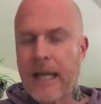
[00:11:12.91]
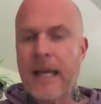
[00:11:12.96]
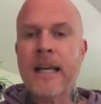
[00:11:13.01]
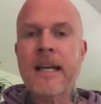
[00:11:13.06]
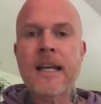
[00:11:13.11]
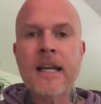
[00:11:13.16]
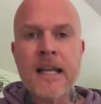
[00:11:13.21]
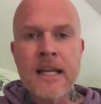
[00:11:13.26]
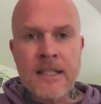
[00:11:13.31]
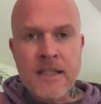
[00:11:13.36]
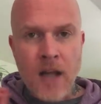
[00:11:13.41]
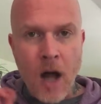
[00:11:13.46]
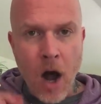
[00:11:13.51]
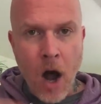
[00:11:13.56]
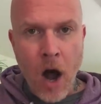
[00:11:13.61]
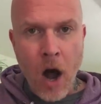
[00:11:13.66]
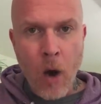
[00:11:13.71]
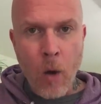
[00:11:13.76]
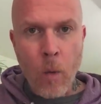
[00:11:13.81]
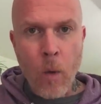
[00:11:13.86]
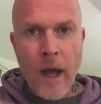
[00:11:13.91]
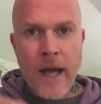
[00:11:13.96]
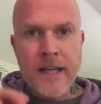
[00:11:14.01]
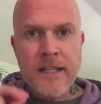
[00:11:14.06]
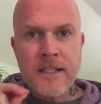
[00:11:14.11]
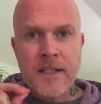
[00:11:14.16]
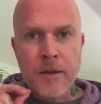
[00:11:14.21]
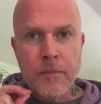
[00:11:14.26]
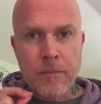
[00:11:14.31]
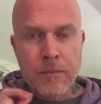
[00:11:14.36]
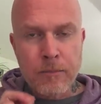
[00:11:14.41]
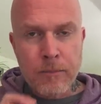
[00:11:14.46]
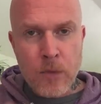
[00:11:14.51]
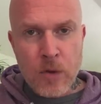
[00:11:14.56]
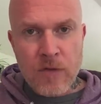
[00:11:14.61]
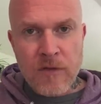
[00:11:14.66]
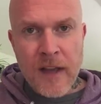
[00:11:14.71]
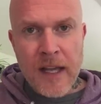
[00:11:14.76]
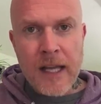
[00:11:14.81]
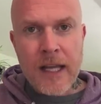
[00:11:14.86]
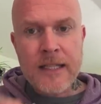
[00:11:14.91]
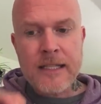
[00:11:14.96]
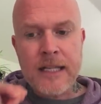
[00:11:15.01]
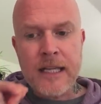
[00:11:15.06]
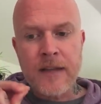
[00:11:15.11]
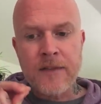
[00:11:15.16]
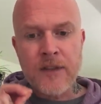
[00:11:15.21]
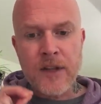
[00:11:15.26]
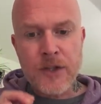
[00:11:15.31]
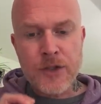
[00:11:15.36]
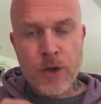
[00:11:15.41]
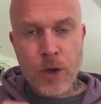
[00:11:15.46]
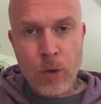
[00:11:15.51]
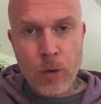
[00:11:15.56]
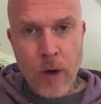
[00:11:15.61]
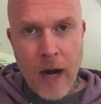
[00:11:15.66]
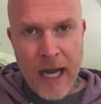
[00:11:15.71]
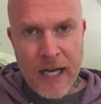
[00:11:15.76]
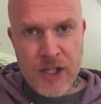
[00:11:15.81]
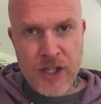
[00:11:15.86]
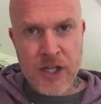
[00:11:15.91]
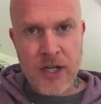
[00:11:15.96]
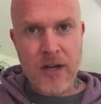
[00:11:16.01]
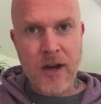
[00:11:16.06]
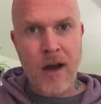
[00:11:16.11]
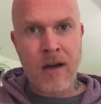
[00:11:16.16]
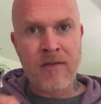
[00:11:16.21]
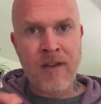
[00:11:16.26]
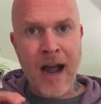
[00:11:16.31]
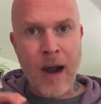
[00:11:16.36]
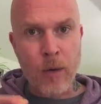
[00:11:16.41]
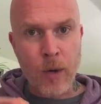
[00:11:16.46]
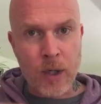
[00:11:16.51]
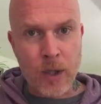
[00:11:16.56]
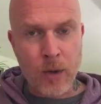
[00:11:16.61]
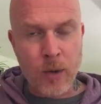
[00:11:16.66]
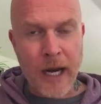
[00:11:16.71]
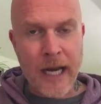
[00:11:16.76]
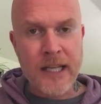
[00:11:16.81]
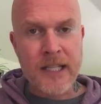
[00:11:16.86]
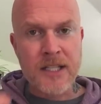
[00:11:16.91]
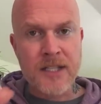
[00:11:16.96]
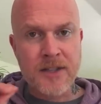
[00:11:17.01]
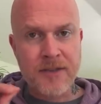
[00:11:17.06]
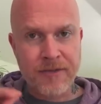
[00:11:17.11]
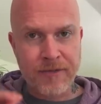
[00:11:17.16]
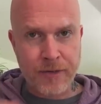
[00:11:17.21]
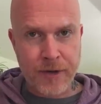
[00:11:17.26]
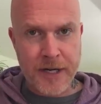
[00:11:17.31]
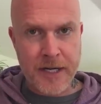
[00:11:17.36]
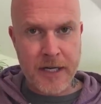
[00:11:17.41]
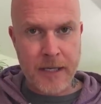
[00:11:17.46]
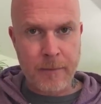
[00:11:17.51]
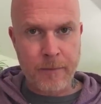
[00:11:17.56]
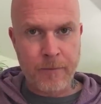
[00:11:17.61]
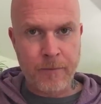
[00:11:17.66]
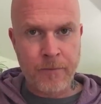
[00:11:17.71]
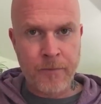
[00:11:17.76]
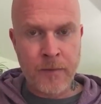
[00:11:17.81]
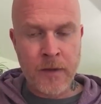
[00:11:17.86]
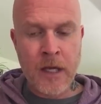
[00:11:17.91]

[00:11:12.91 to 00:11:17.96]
it is always moving us in the direction of our greatest freedom.